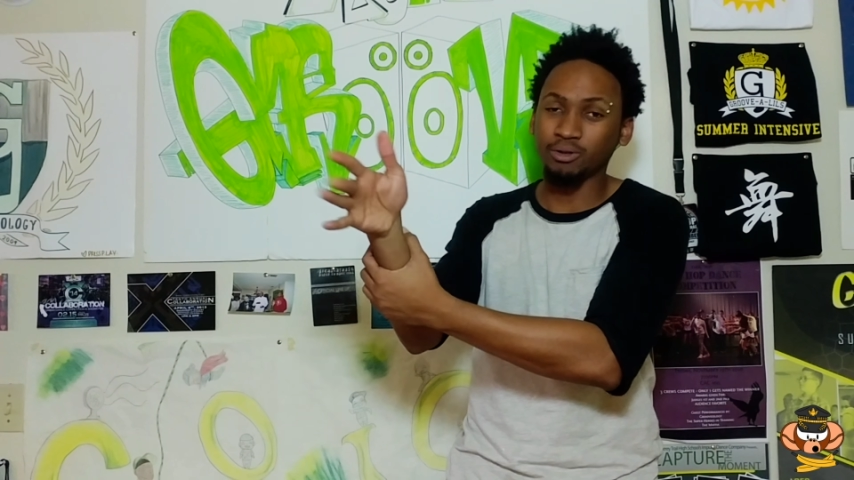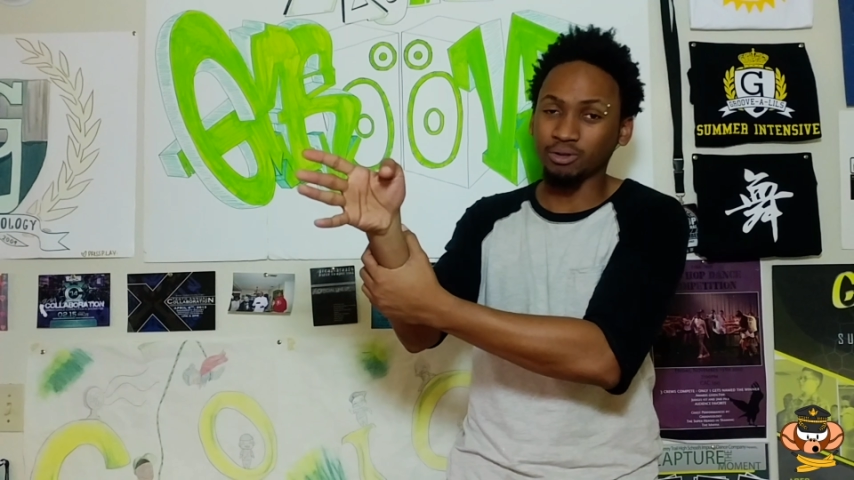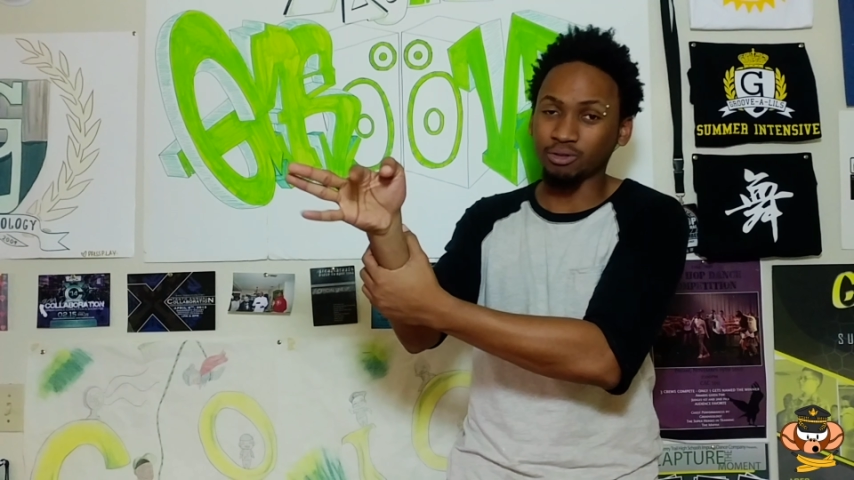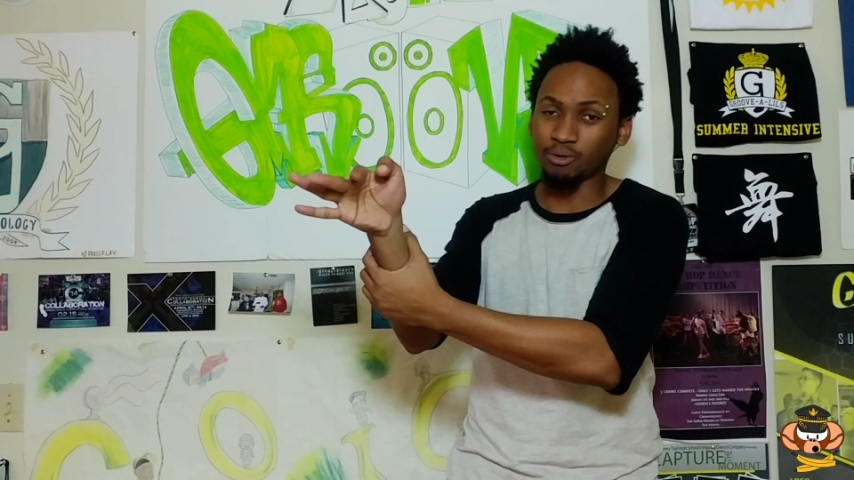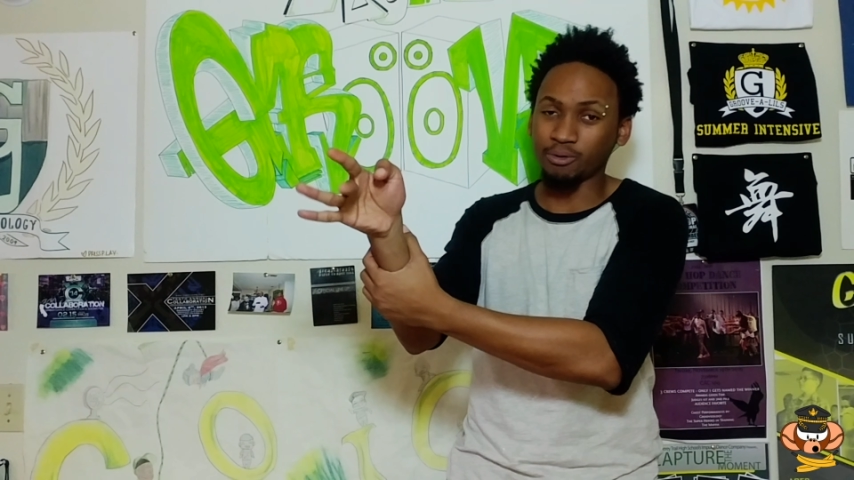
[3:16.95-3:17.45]
You
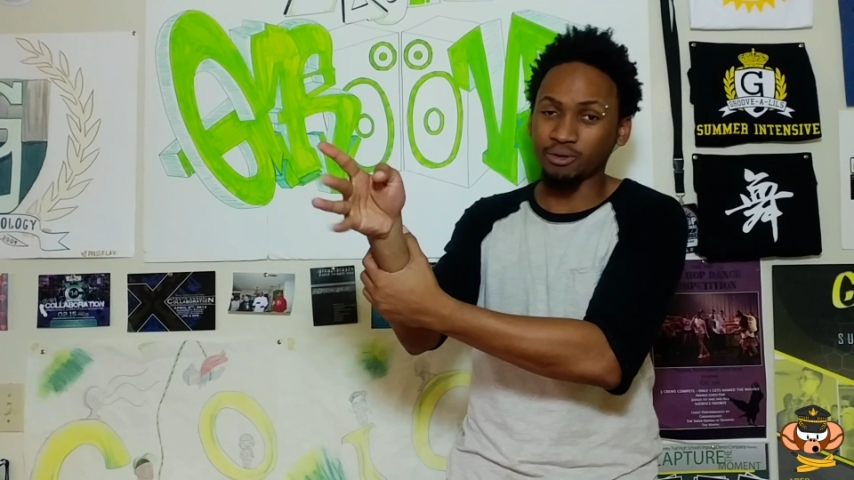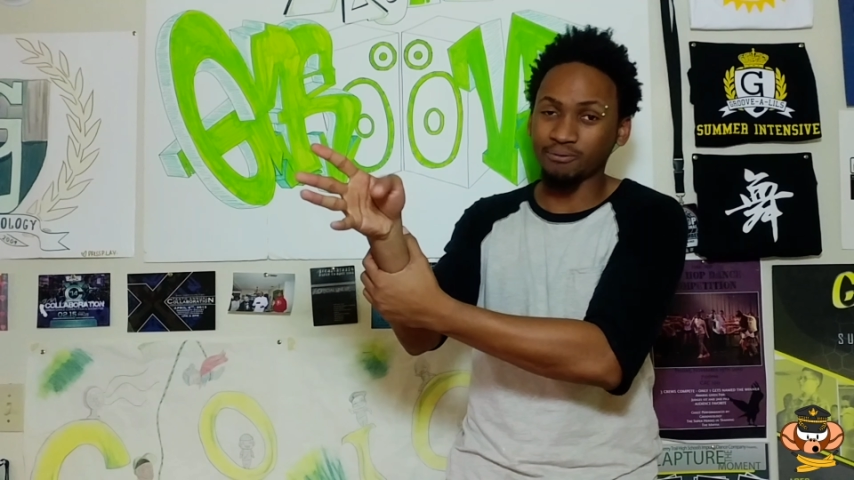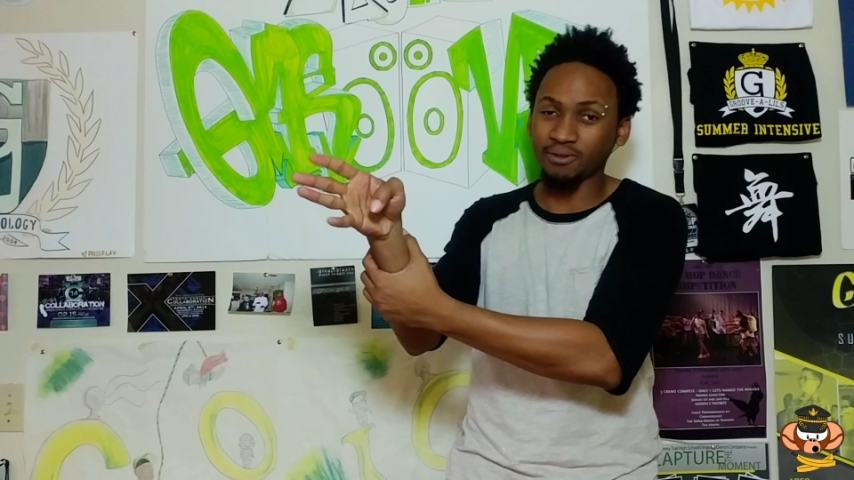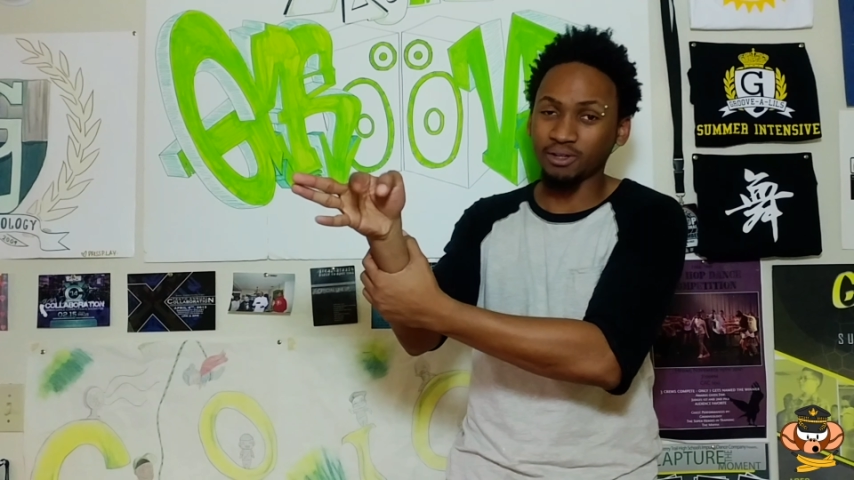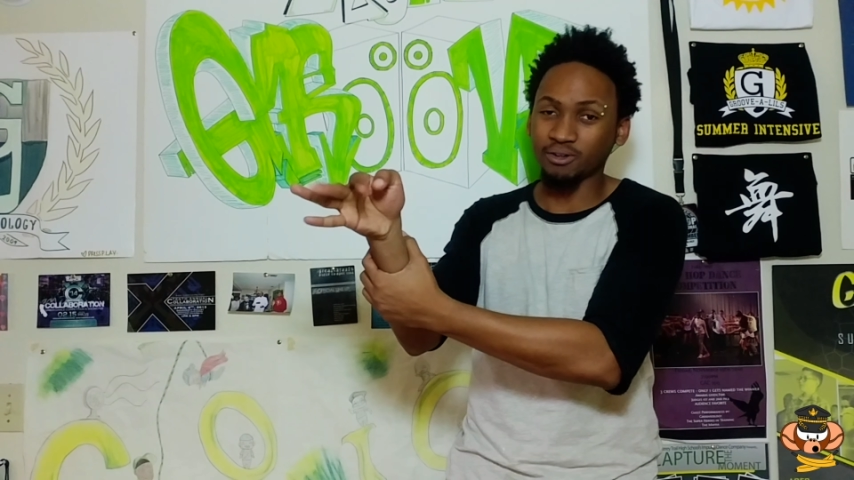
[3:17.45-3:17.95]
can throw in
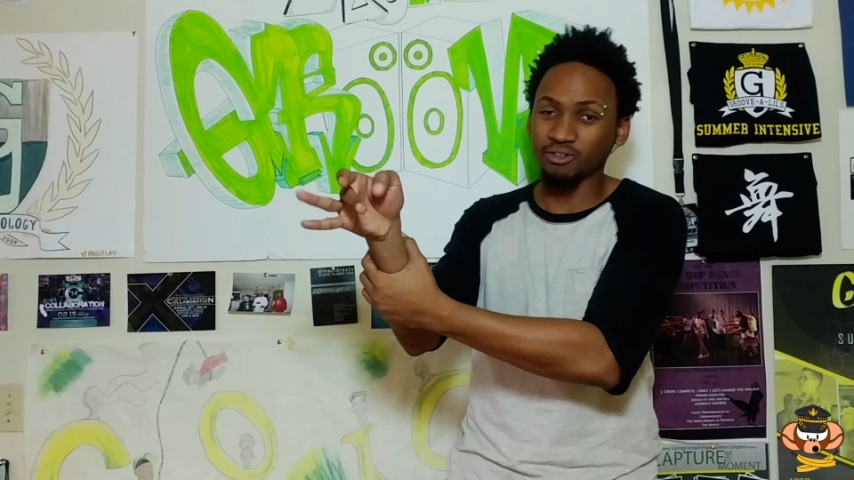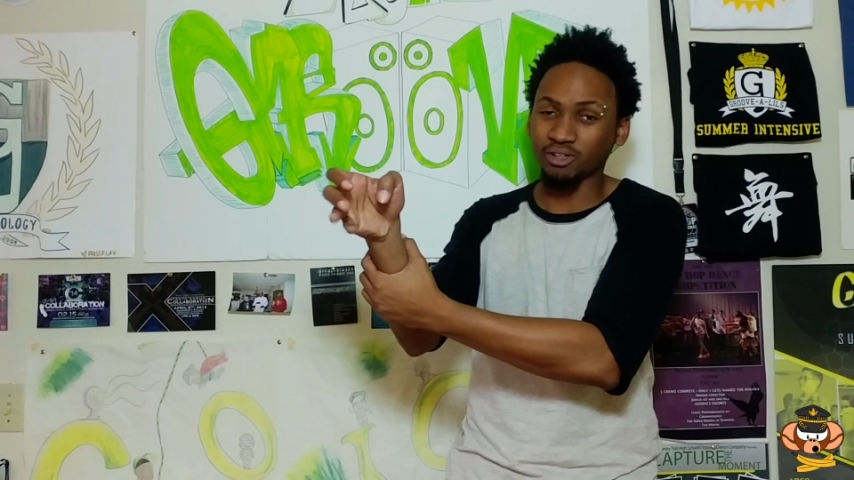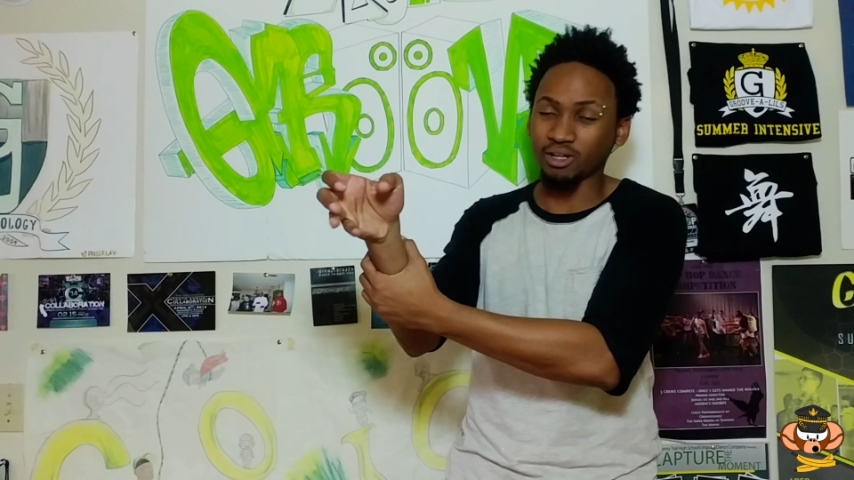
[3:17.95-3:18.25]
your fingers,